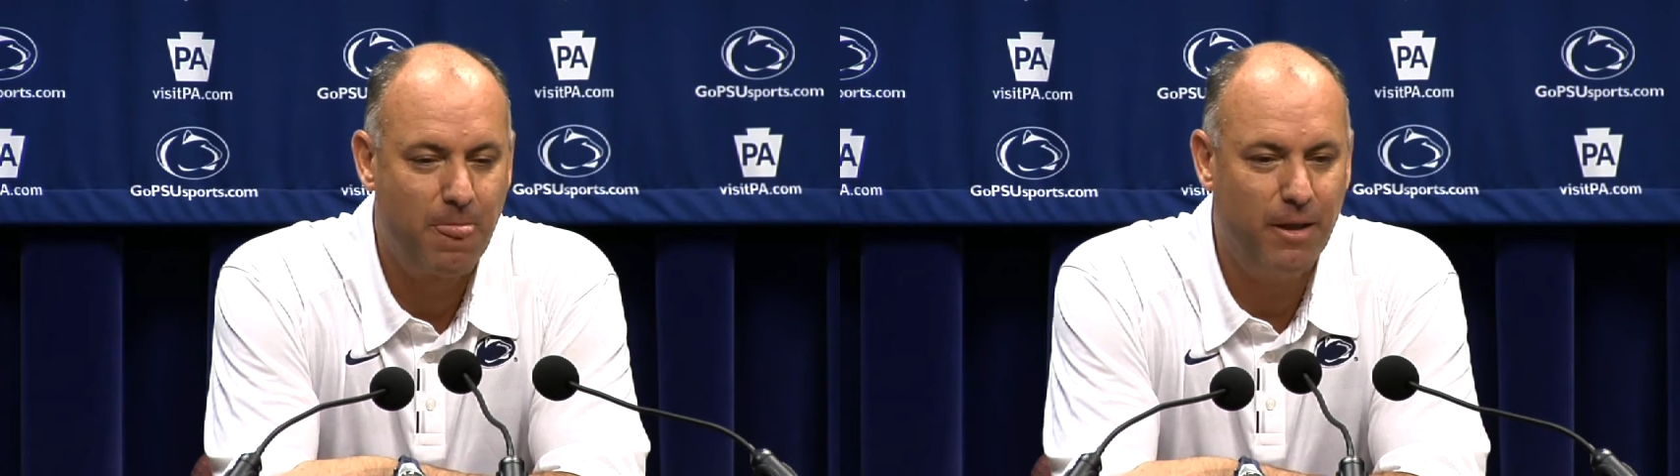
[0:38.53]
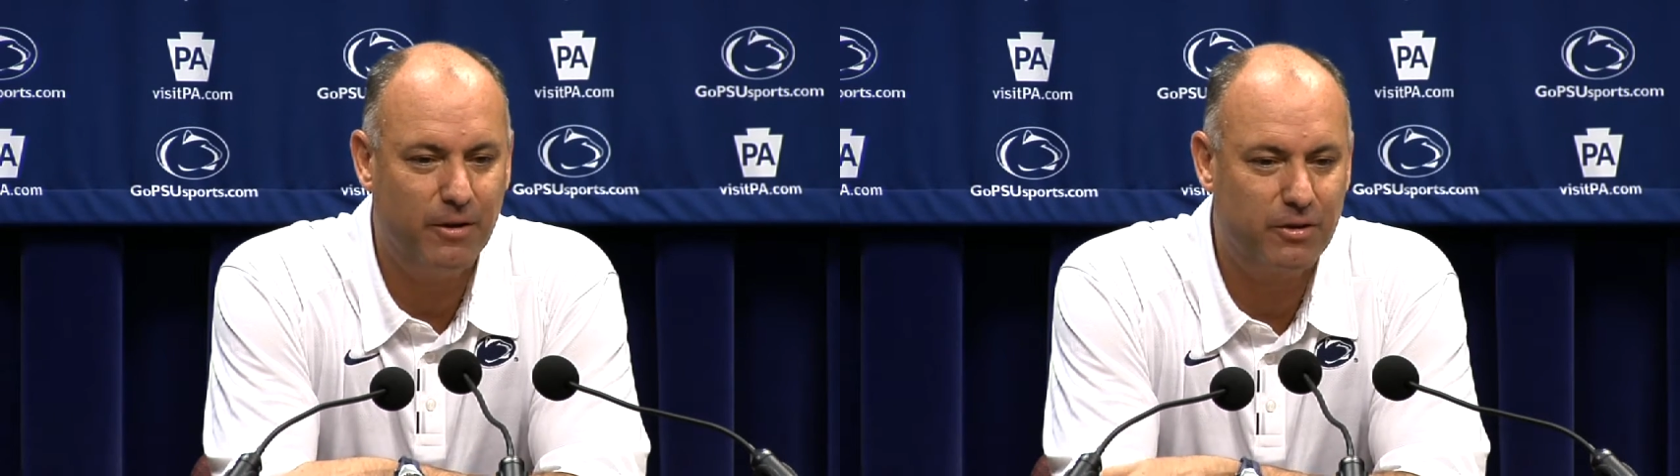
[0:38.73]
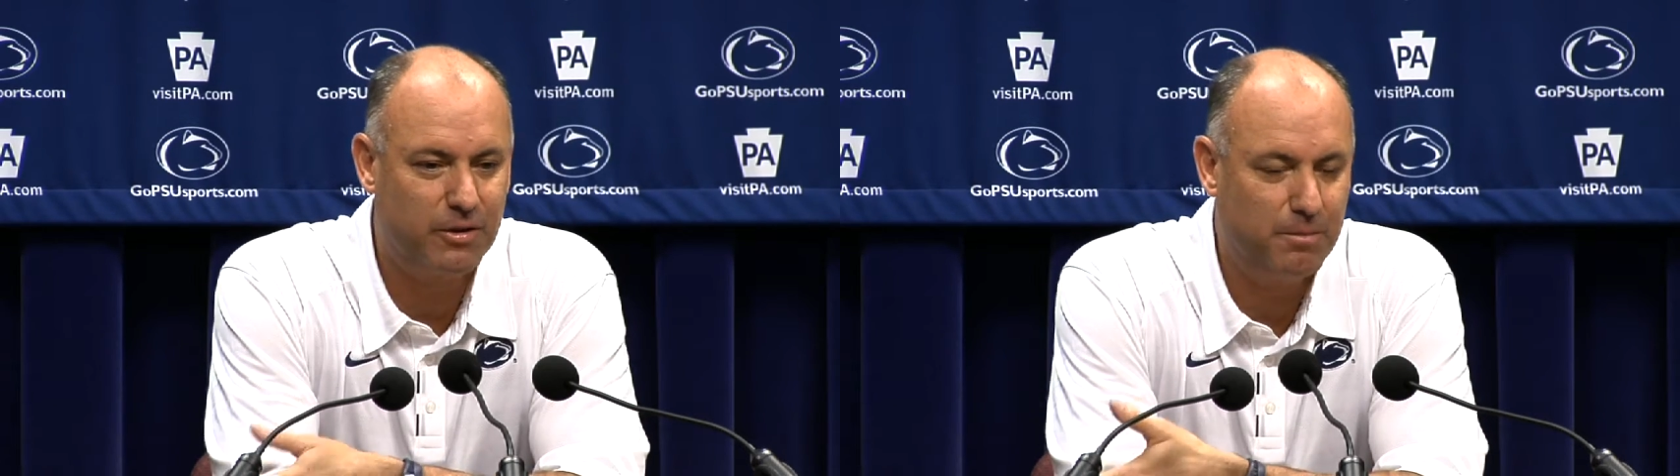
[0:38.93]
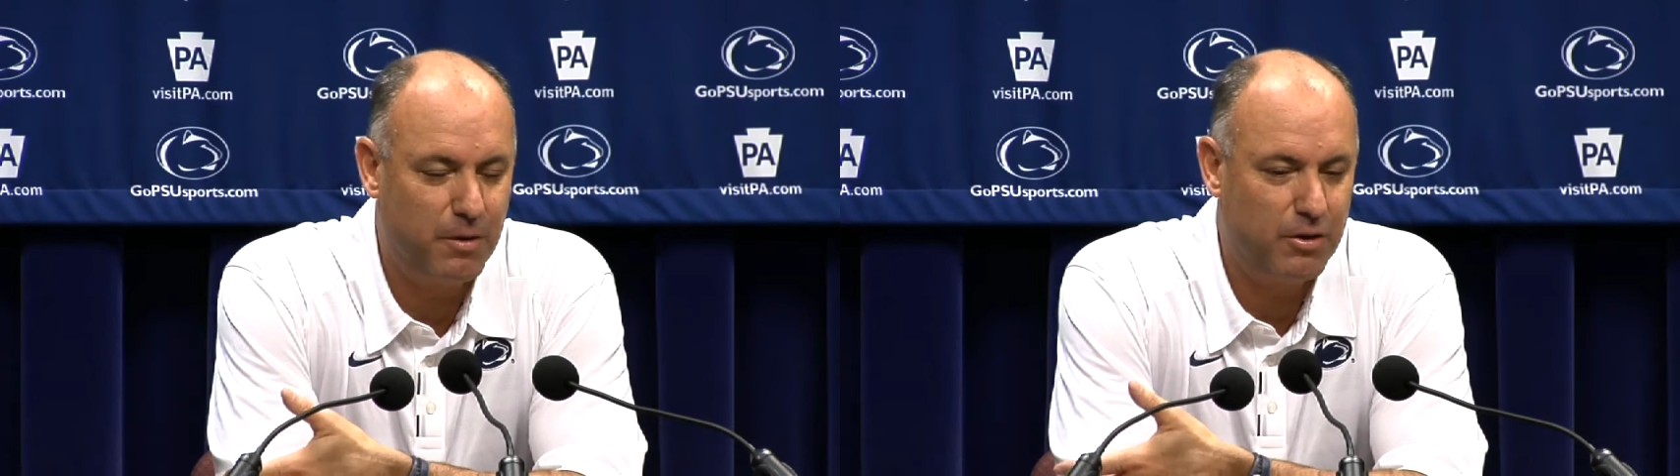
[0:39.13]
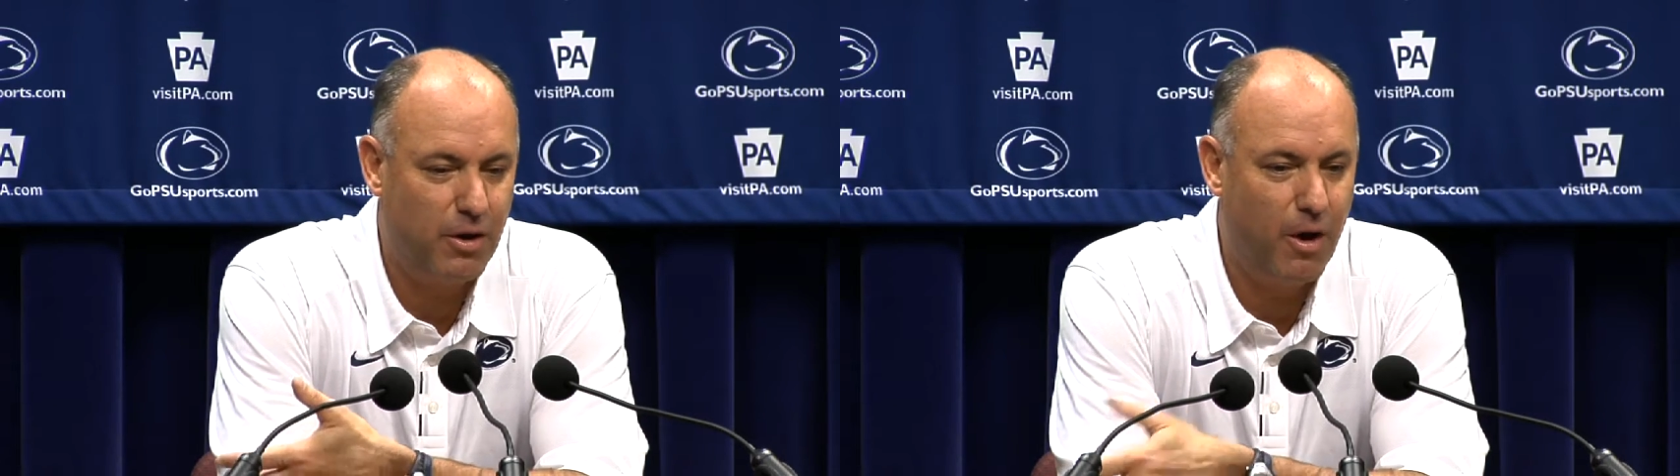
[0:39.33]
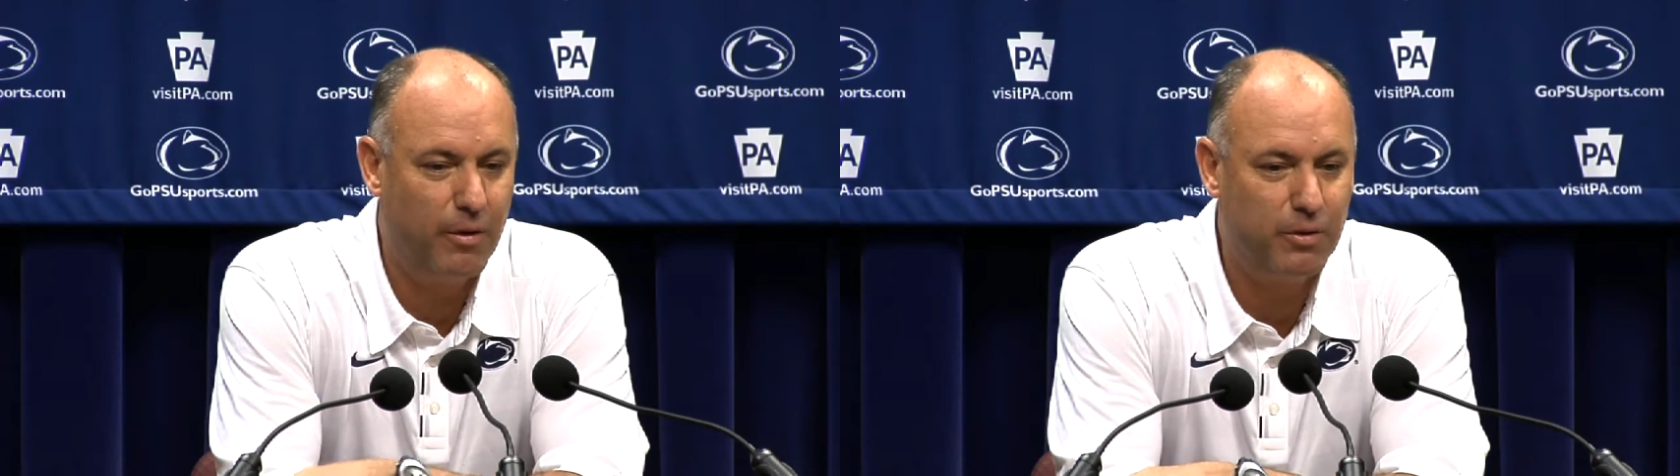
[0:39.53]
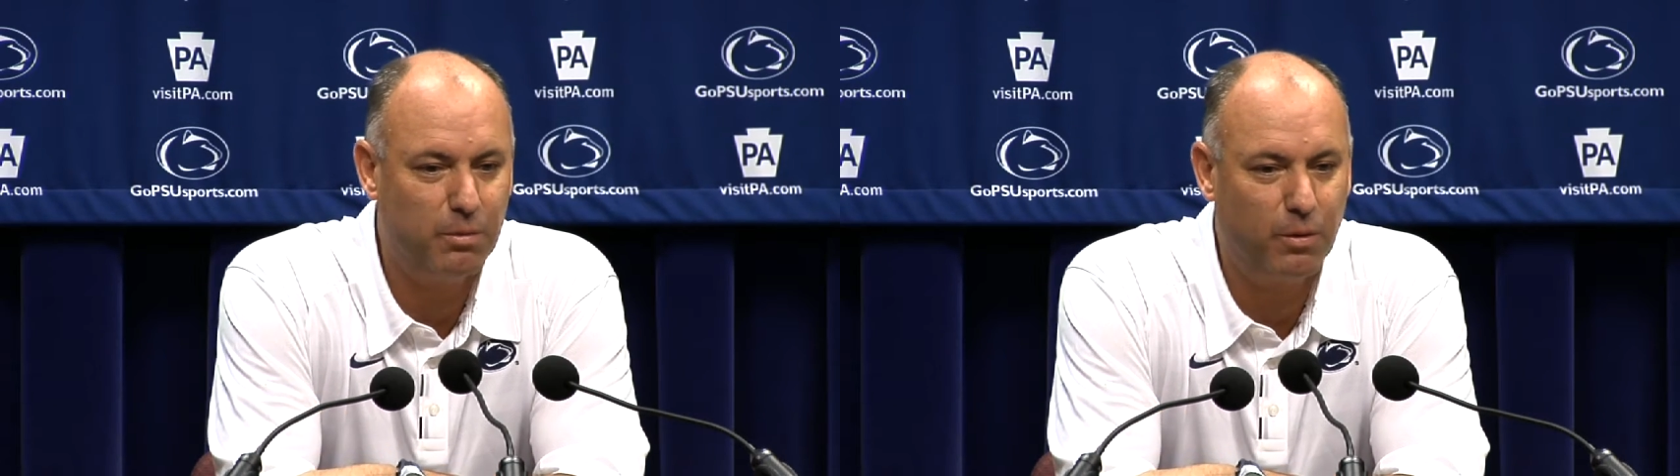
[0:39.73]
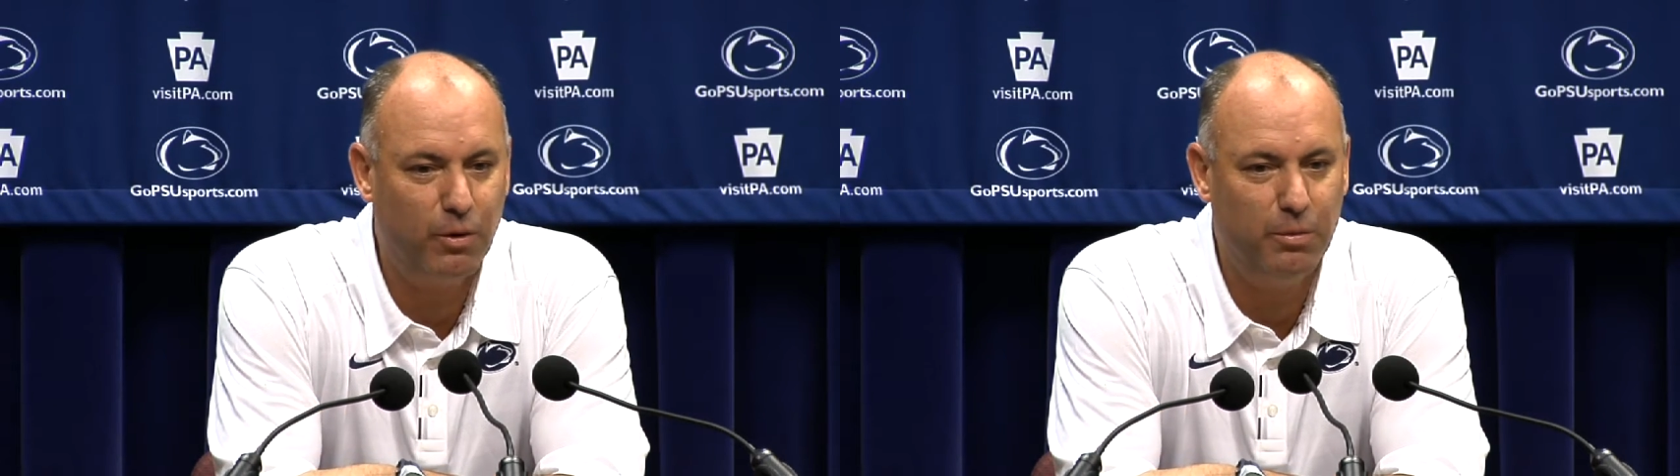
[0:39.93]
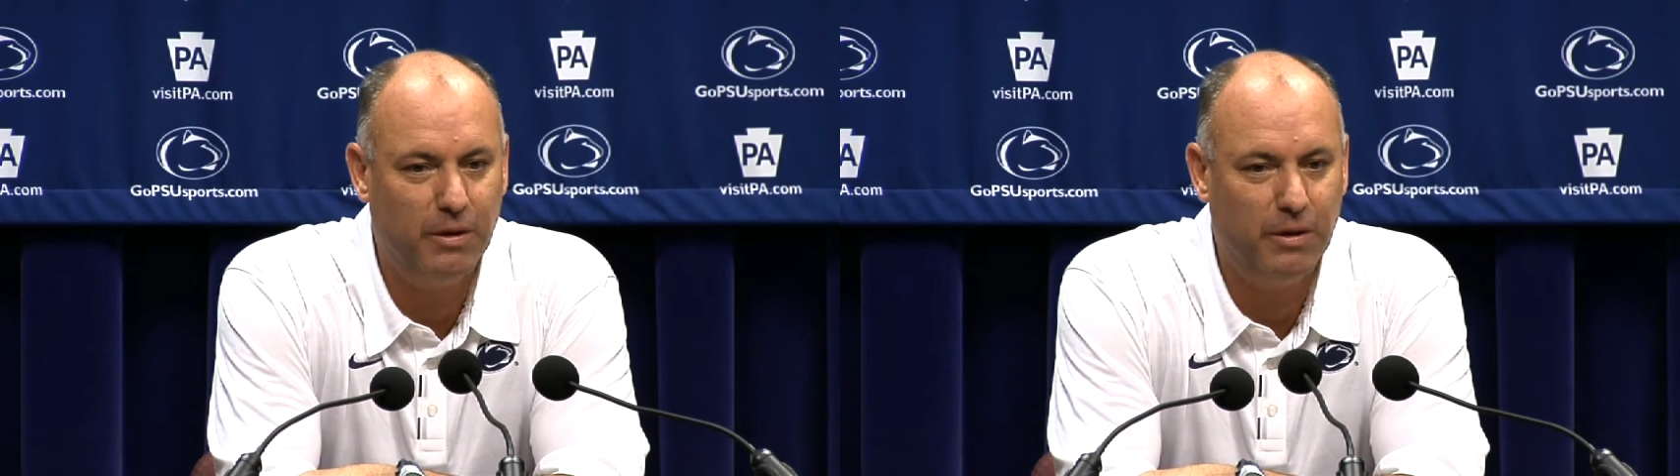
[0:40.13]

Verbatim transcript: it's there's always improvement.